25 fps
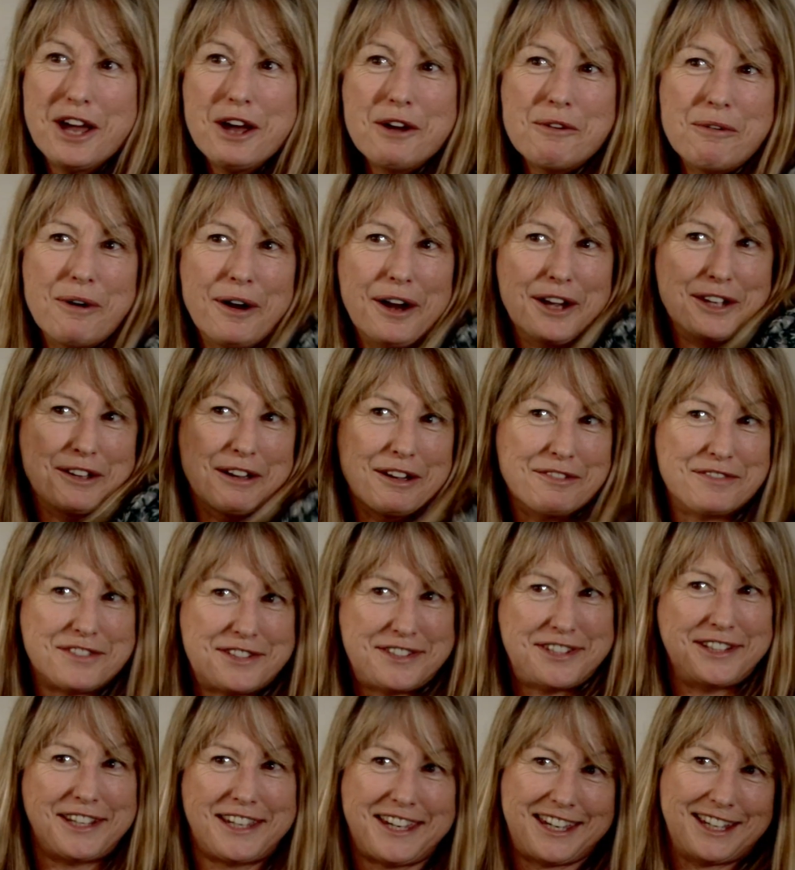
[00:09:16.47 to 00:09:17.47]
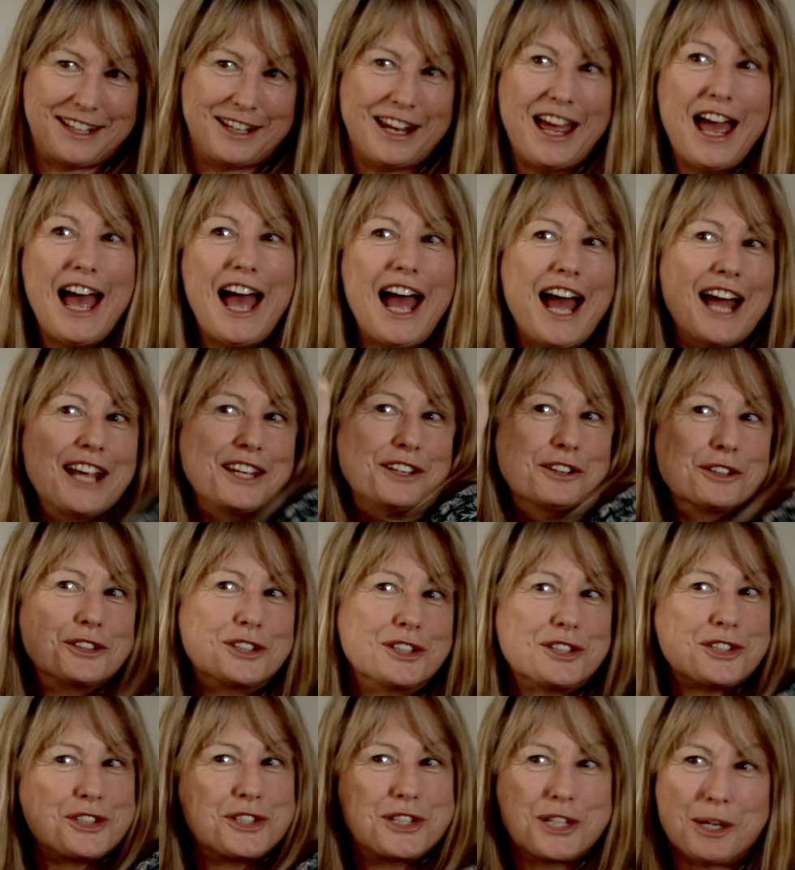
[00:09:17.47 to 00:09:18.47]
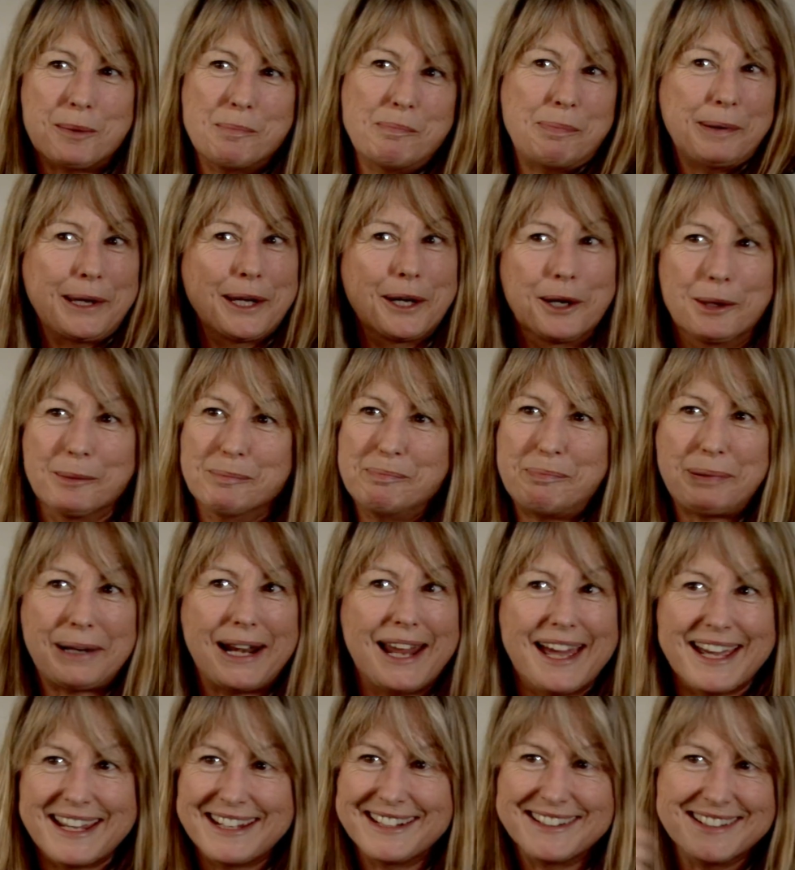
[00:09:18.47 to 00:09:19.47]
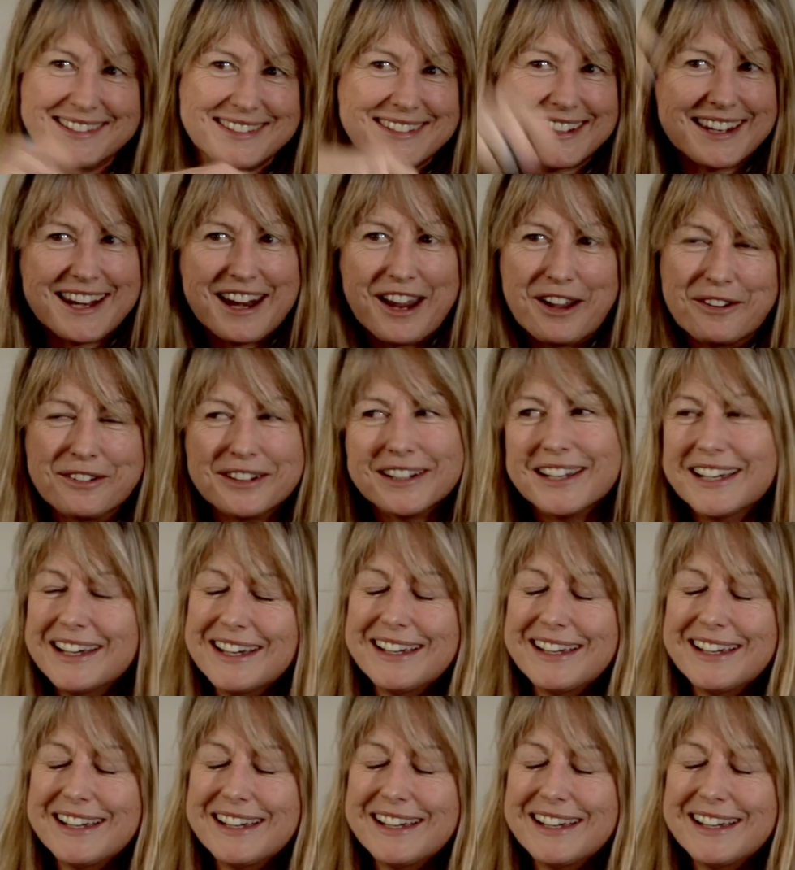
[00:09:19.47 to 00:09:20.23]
where you have a ticket and you're just jumping on planes, and